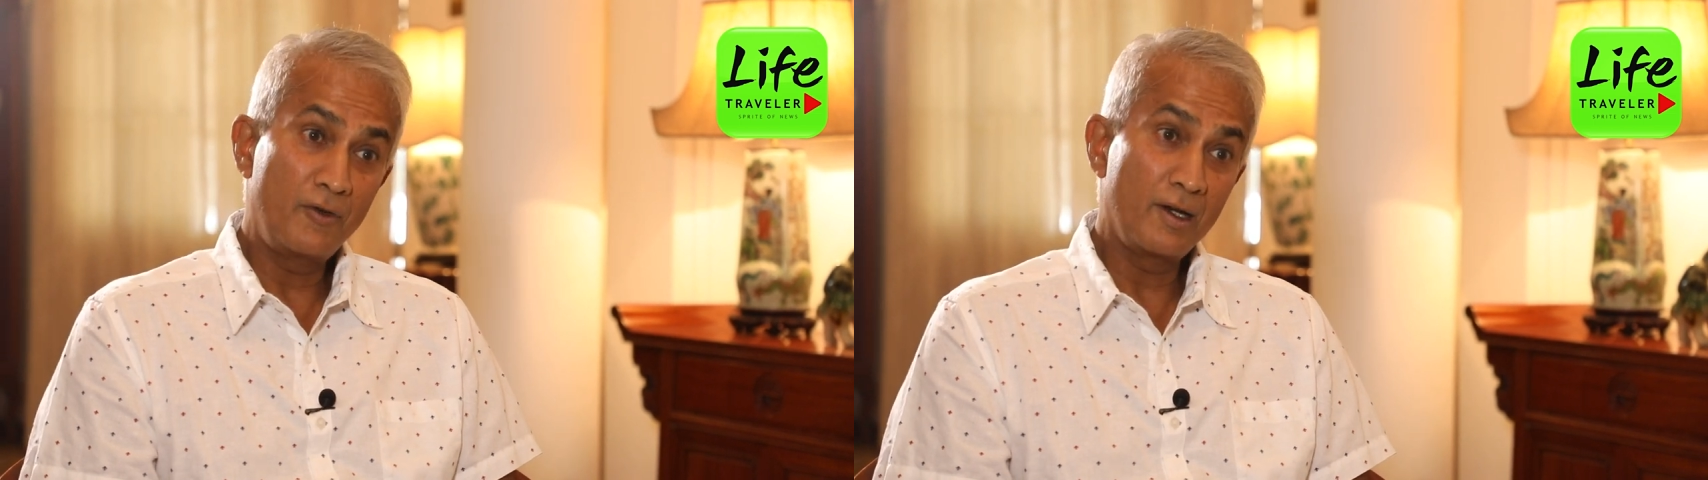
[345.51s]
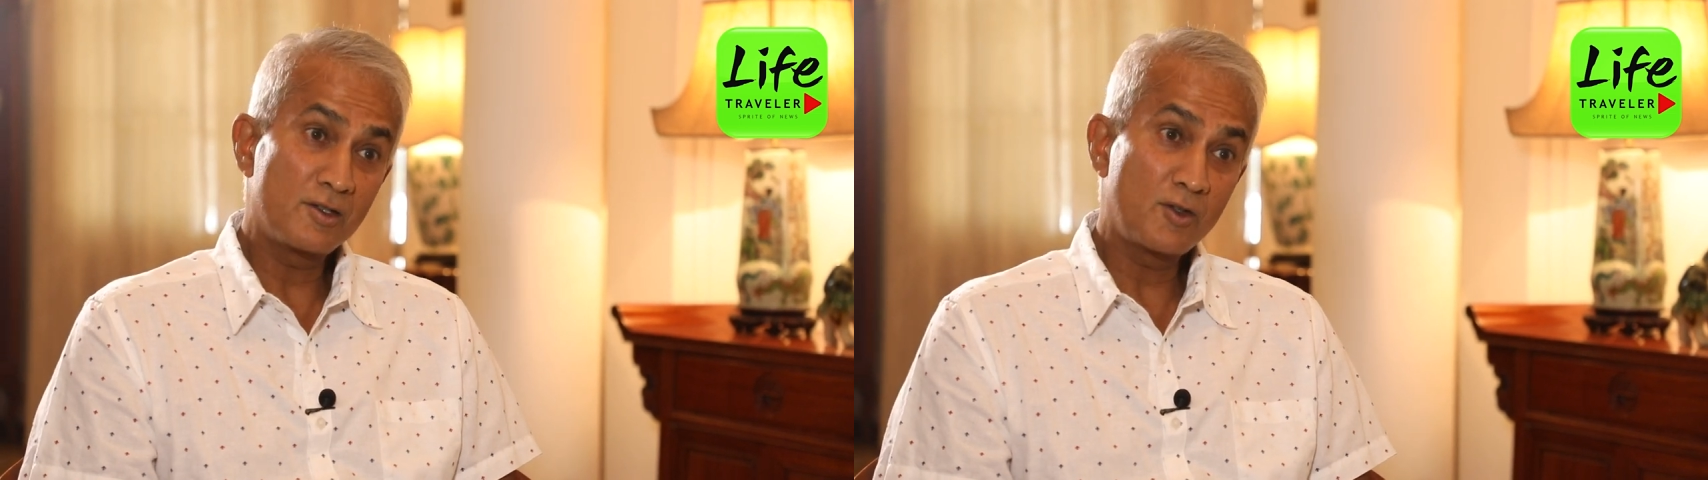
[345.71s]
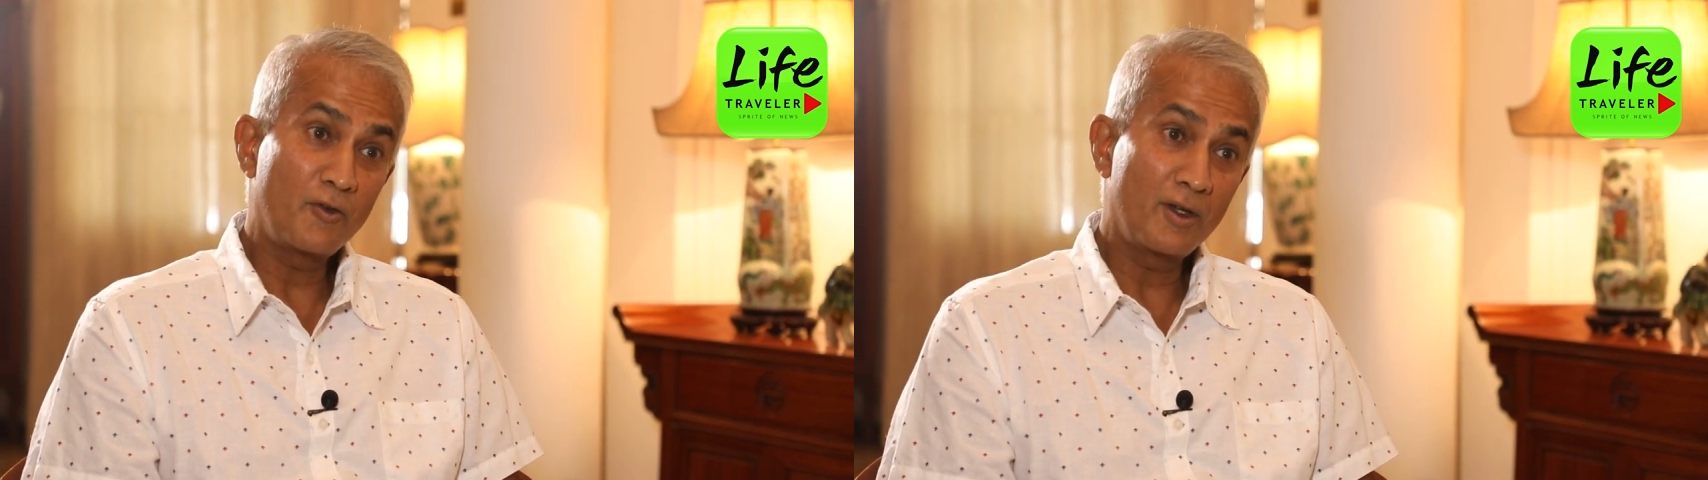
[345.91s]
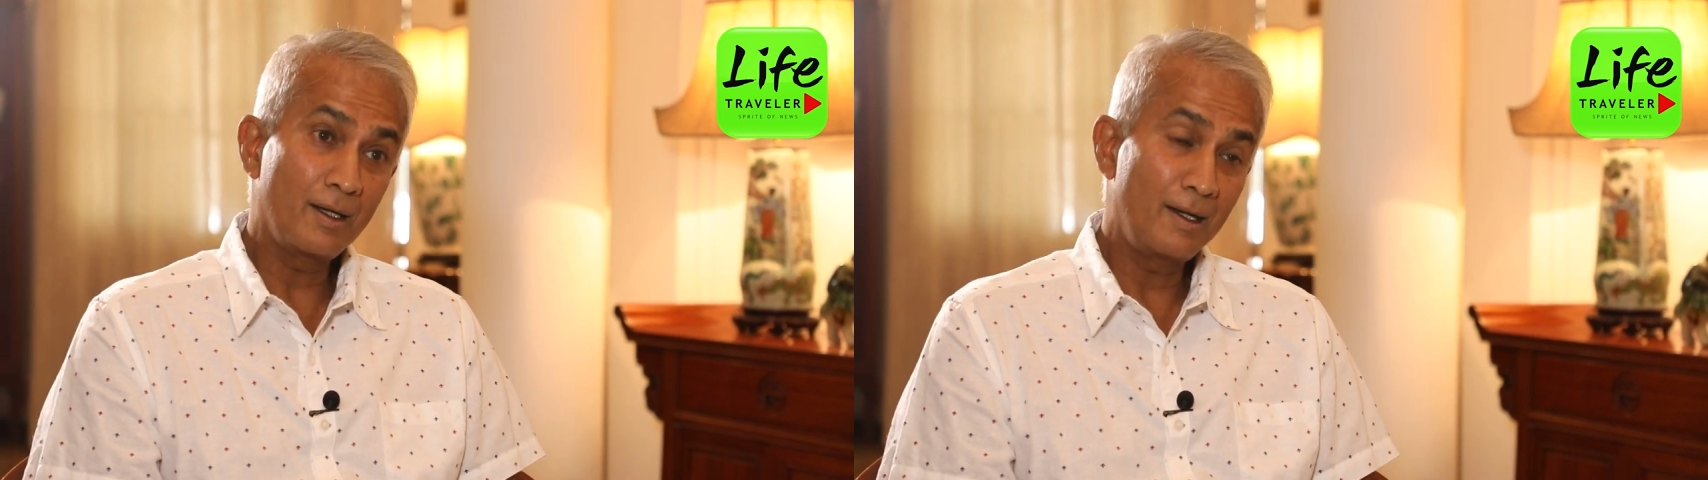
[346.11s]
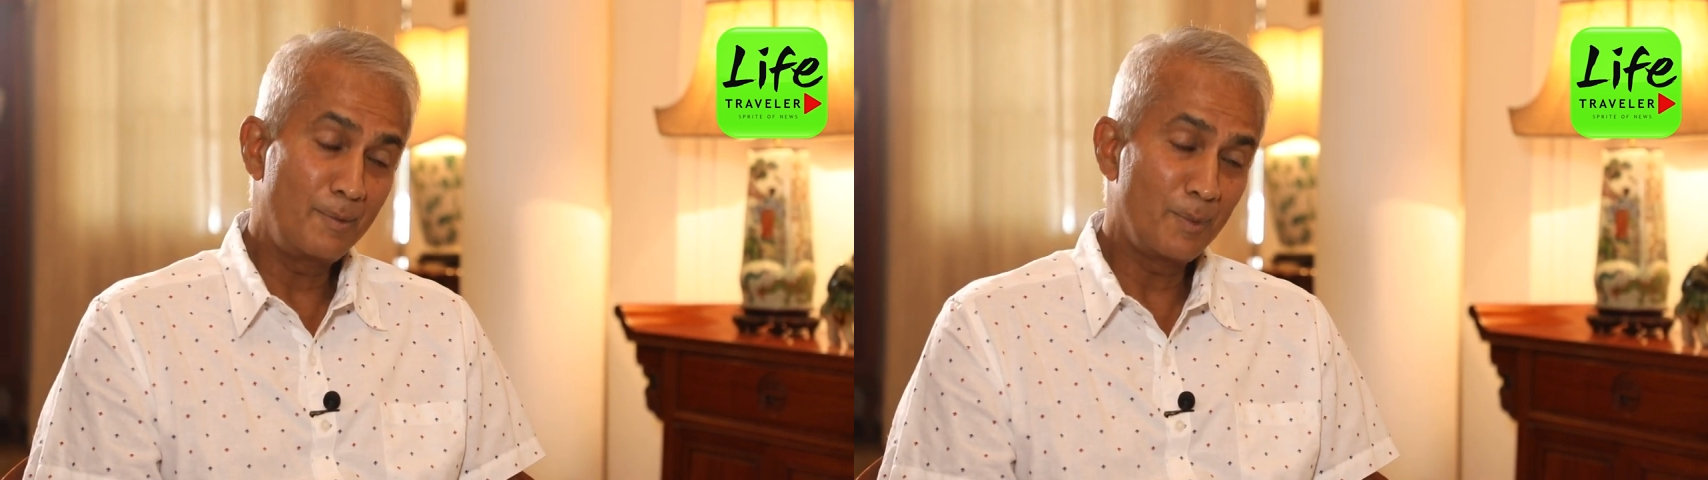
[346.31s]

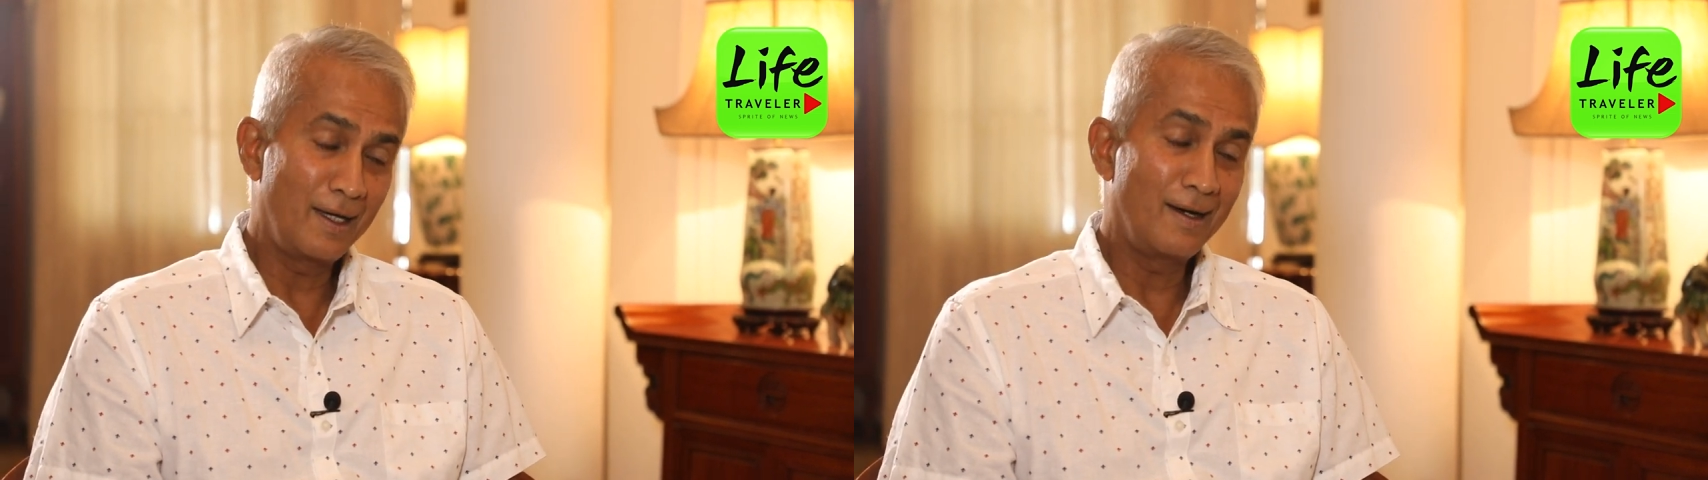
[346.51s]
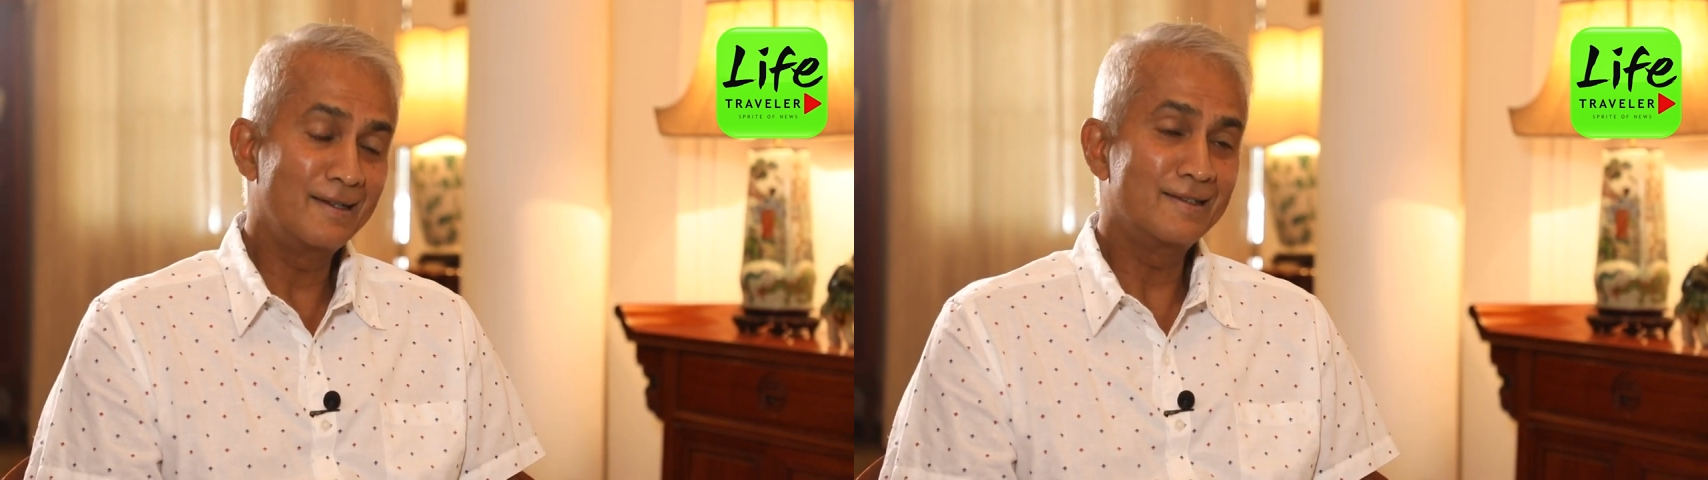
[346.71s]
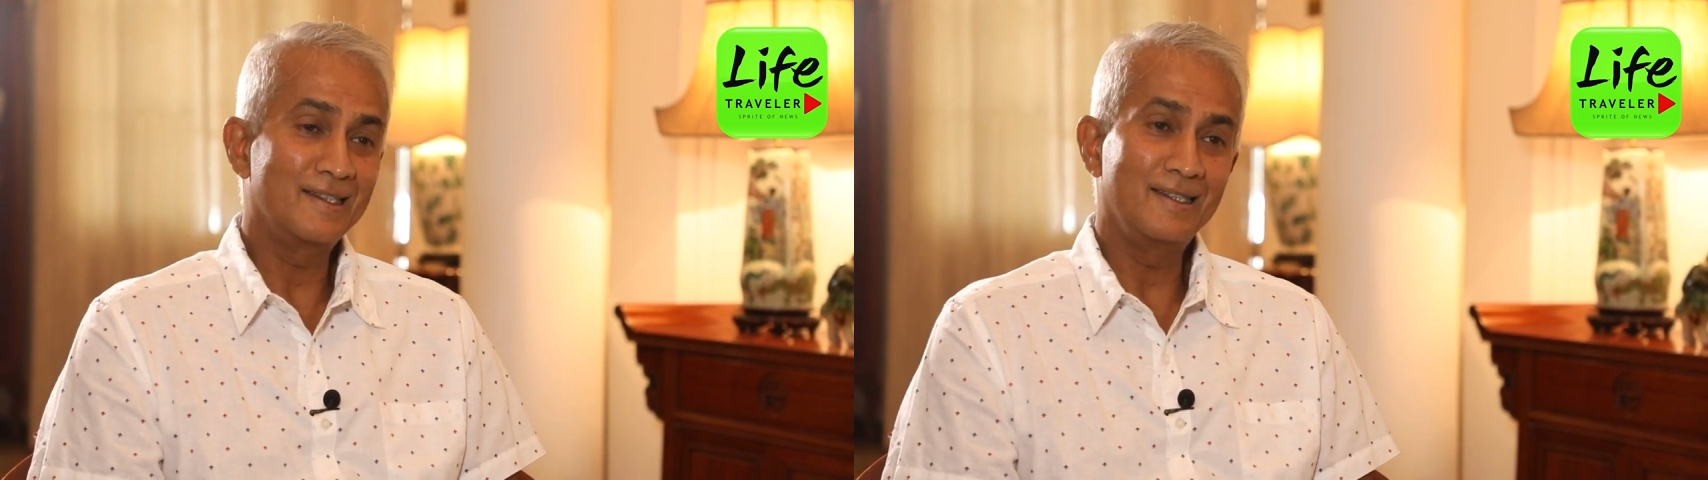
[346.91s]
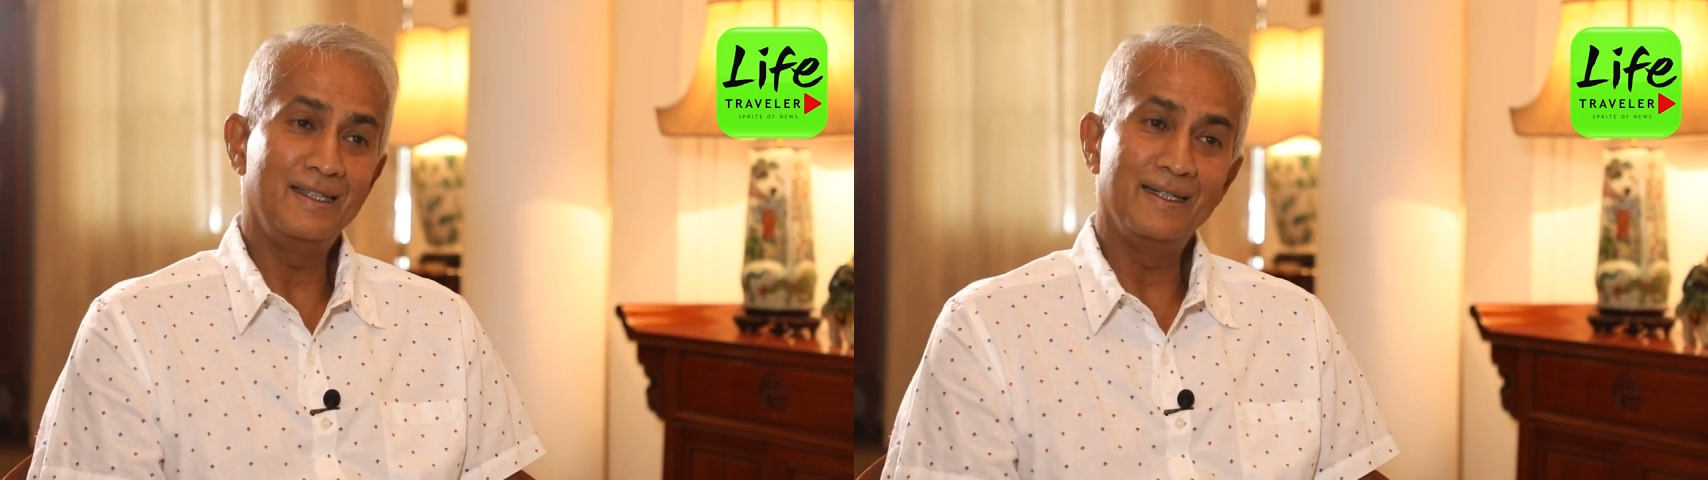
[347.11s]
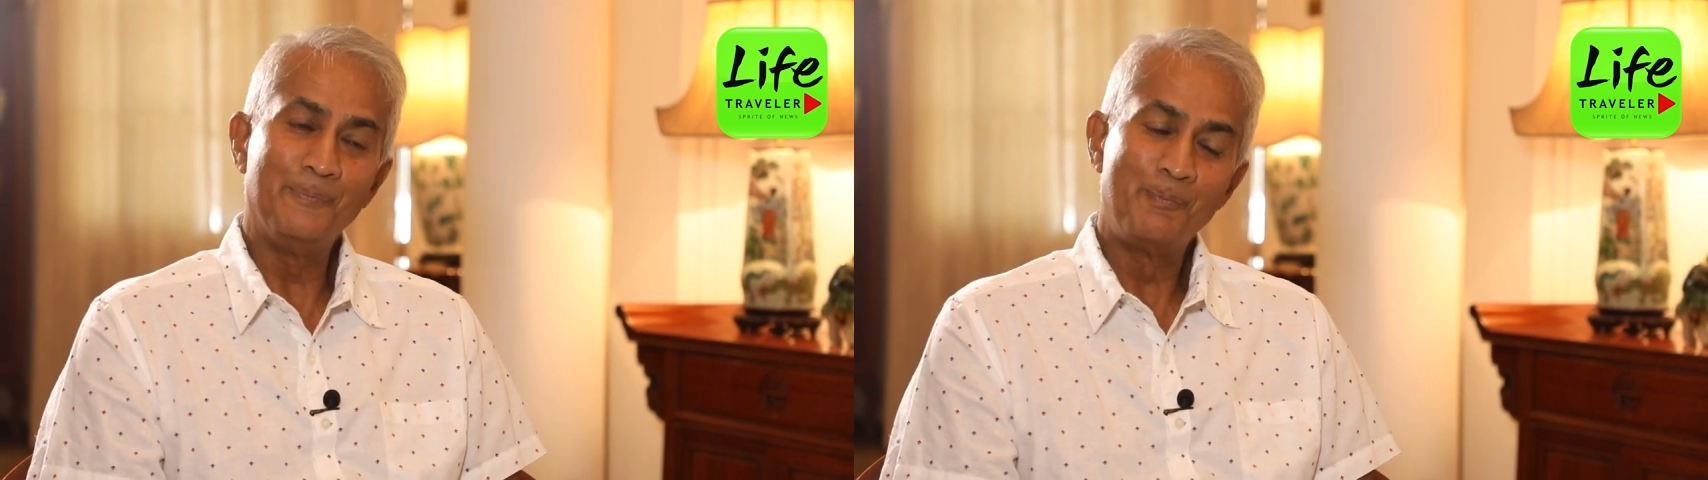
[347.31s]
philosophical in my answer
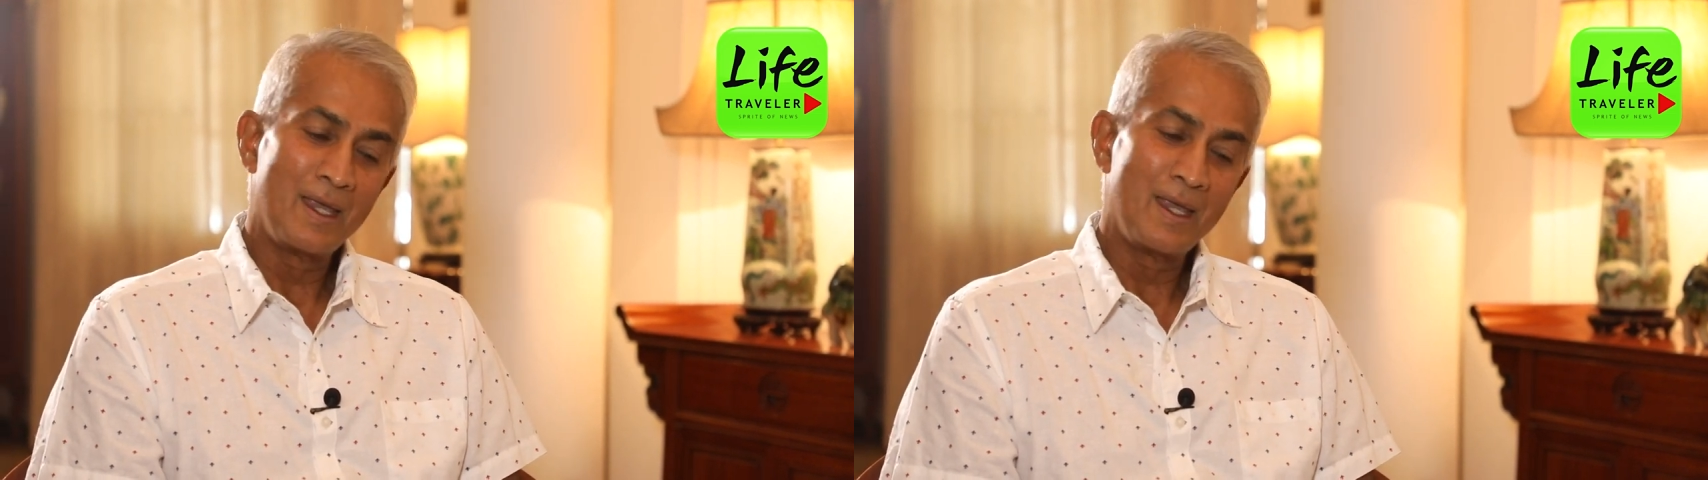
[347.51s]
here.